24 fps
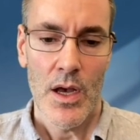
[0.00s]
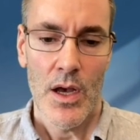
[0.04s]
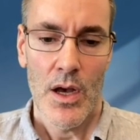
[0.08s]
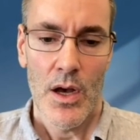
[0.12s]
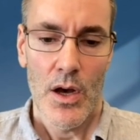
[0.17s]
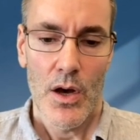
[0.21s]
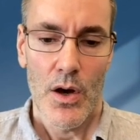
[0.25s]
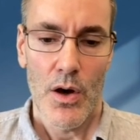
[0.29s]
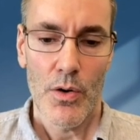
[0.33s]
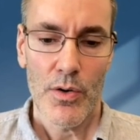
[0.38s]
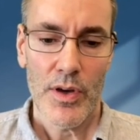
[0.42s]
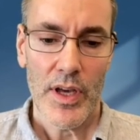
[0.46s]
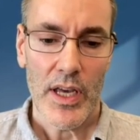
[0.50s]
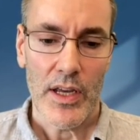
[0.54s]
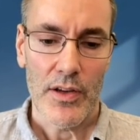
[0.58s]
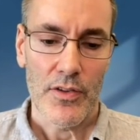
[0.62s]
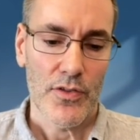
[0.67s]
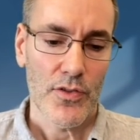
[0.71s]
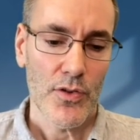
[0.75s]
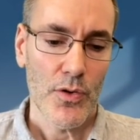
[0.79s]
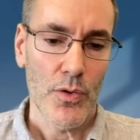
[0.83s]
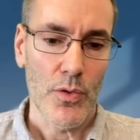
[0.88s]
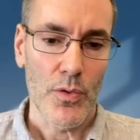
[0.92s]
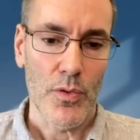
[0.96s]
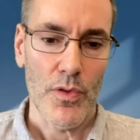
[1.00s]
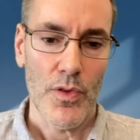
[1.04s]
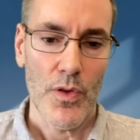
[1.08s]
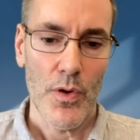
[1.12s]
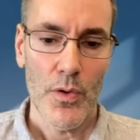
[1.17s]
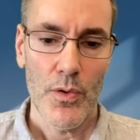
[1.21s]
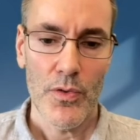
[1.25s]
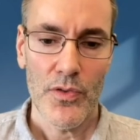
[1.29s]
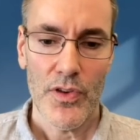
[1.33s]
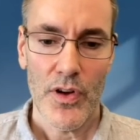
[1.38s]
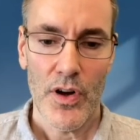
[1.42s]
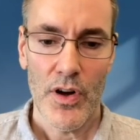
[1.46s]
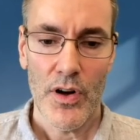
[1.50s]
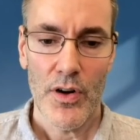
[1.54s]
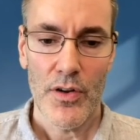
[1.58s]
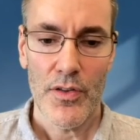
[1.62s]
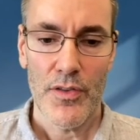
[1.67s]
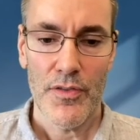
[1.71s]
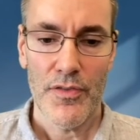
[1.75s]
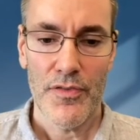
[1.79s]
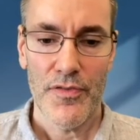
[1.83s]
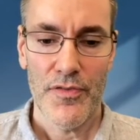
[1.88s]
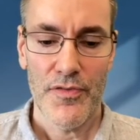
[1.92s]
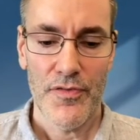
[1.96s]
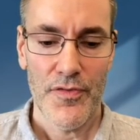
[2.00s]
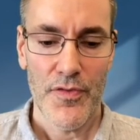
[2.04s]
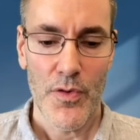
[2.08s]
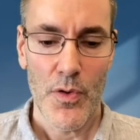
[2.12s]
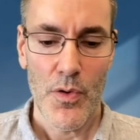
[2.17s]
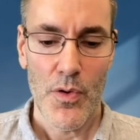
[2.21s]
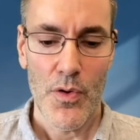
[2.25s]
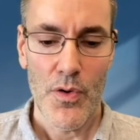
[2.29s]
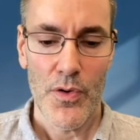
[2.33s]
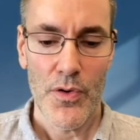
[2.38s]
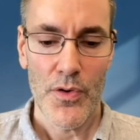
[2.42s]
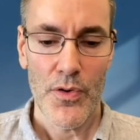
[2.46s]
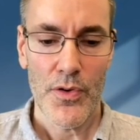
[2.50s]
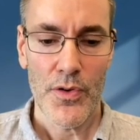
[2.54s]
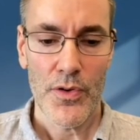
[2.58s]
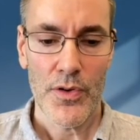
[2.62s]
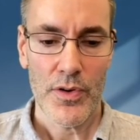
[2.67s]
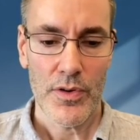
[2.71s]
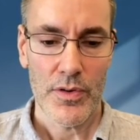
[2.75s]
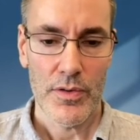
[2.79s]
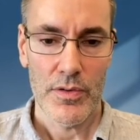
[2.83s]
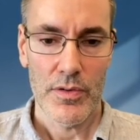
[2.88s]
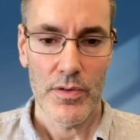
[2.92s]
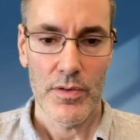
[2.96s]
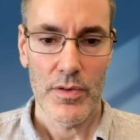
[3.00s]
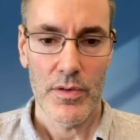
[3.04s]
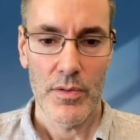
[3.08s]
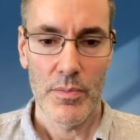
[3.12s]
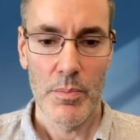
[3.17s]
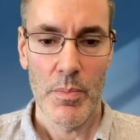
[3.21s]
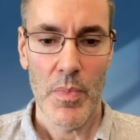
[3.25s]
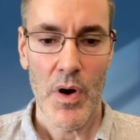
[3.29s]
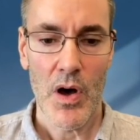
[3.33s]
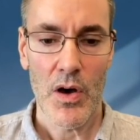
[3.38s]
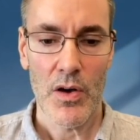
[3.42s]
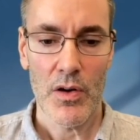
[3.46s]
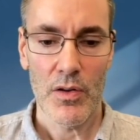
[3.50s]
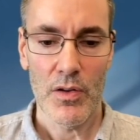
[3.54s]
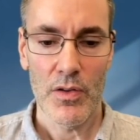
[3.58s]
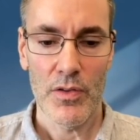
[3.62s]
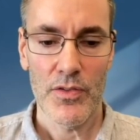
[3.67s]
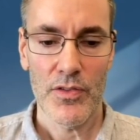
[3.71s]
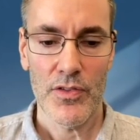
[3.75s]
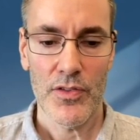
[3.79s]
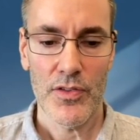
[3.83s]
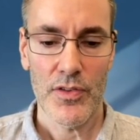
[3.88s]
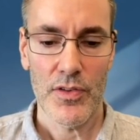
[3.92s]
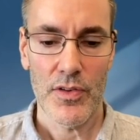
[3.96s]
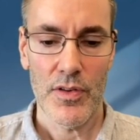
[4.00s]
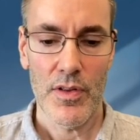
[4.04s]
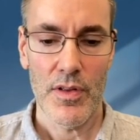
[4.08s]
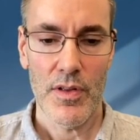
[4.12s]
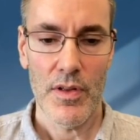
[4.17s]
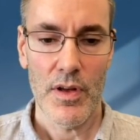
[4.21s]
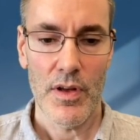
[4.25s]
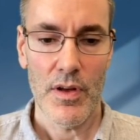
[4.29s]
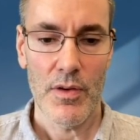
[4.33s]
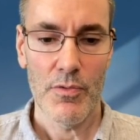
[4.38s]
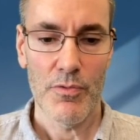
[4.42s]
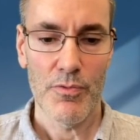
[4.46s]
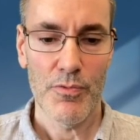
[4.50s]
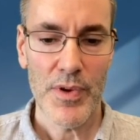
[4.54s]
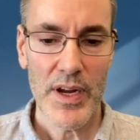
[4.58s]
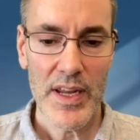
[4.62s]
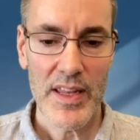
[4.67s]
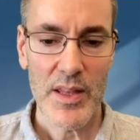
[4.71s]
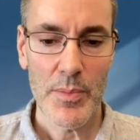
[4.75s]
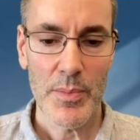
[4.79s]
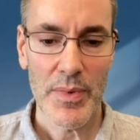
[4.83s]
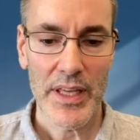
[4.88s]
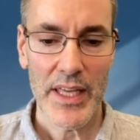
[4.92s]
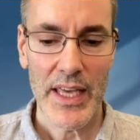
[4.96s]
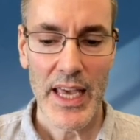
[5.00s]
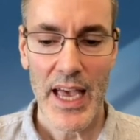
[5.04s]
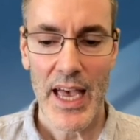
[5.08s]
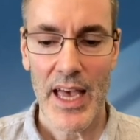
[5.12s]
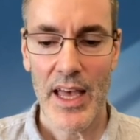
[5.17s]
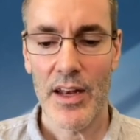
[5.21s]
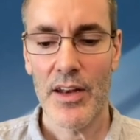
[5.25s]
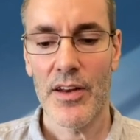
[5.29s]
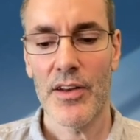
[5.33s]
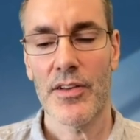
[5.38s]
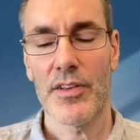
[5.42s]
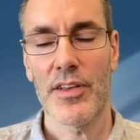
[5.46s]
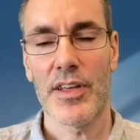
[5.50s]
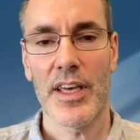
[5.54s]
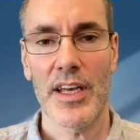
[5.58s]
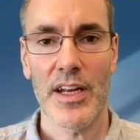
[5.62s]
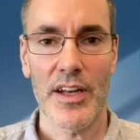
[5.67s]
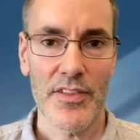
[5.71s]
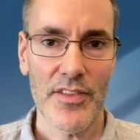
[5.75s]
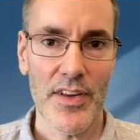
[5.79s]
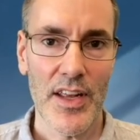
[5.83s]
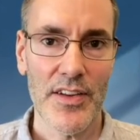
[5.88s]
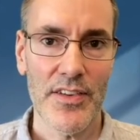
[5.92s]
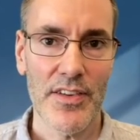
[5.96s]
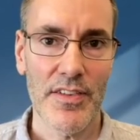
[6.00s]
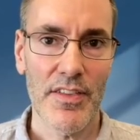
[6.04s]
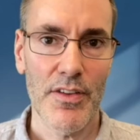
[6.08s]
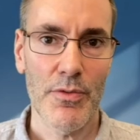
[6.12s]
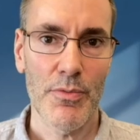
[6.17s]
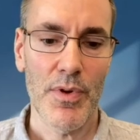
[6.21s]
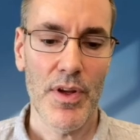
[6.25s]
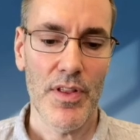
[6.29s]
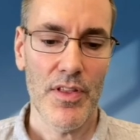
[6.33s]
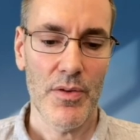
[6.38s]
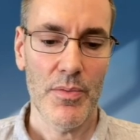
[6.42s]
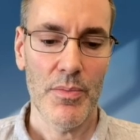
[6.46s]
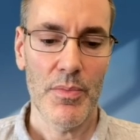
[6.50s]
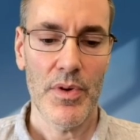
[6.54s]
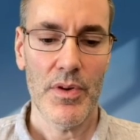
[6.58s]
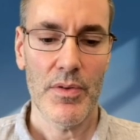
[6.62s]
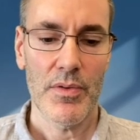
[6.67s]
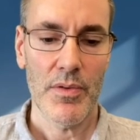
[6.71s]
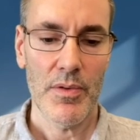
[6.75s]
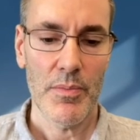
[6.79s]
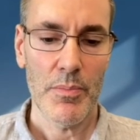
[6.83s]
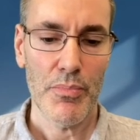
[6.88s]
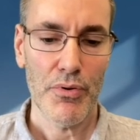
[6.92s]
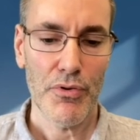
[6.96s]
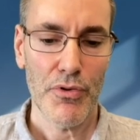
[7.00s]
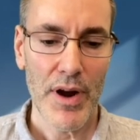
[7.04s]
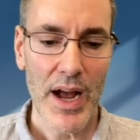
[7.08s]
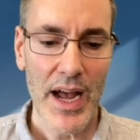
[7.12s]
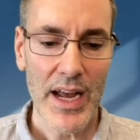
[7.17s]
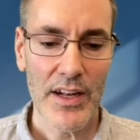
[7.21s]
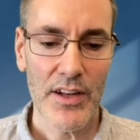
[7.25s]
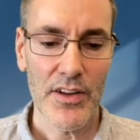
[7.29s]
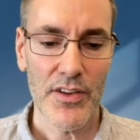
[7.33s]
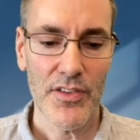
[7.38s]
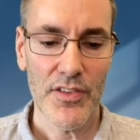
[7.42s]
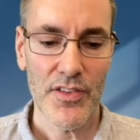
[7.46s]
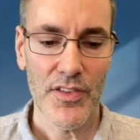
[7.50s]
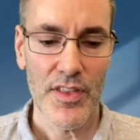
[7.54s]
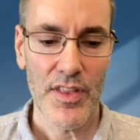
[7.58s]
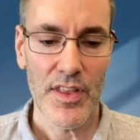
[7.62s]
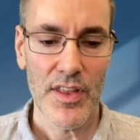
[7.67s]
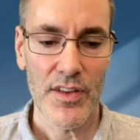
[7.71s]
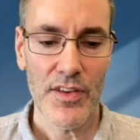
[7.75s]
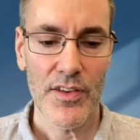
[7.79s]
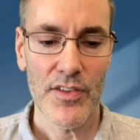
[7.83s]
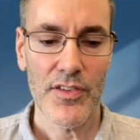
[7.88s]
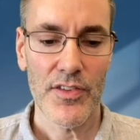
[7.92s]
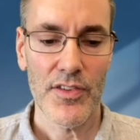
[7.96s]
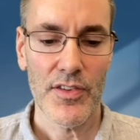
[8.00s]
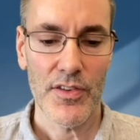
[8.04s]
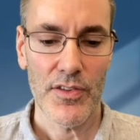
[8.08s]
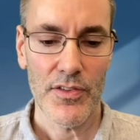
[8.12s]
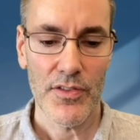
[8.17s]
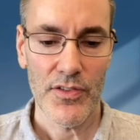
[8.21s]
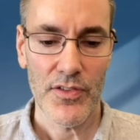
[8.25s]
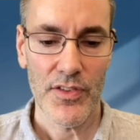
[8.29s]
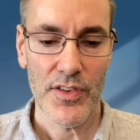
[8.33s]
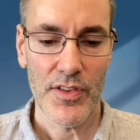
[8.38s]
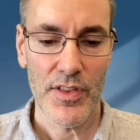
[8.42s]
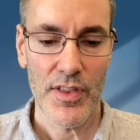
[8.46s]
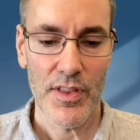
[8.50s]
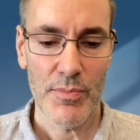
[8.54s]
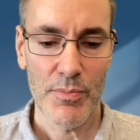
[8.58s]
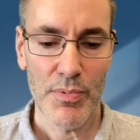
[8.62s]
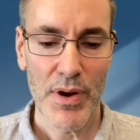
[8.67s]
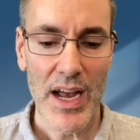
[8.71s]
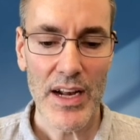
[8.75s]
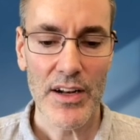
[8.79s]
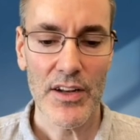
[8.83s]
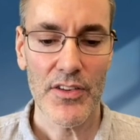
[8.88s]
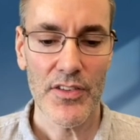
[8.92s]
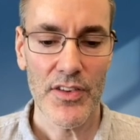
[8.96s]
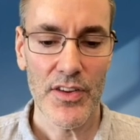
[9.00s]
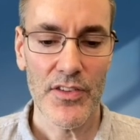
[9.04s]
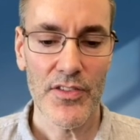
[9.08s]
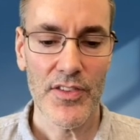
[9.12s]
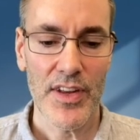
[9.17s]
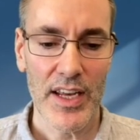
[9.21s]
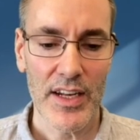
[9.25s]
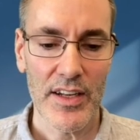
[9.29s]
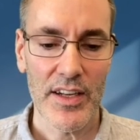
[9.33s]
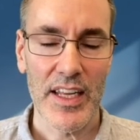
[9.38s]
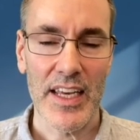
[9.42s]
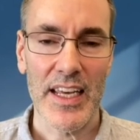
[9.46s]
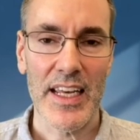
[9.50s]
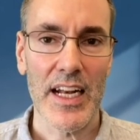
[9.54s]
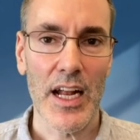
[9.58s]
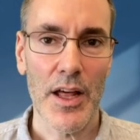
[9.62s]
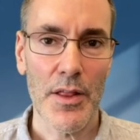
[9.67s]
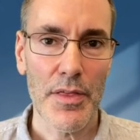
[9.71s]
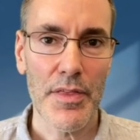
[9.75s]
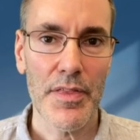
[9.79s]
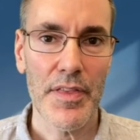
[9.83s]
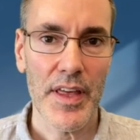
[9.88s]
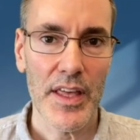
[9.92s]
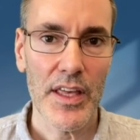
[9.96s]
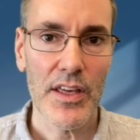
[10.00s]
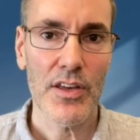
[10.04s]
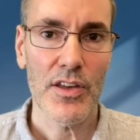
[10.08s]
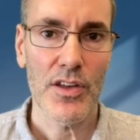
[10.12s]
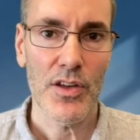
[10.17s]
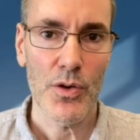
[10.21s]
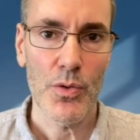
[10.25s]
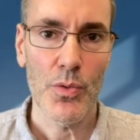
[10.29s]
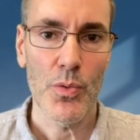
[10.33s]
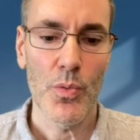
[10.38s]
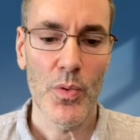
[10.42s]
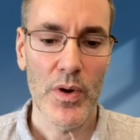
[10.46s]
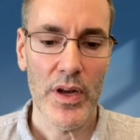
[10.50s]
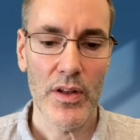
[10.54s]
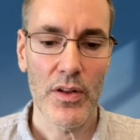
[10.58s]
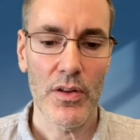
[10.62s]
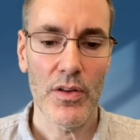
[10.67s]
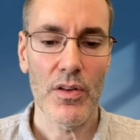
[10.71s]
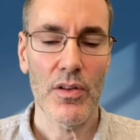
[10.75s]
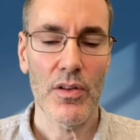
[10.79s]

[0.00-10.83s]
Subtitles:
Okay, so those are the 4 models. Read them again, get a sense of the rhythm, practice this technique, and I think you will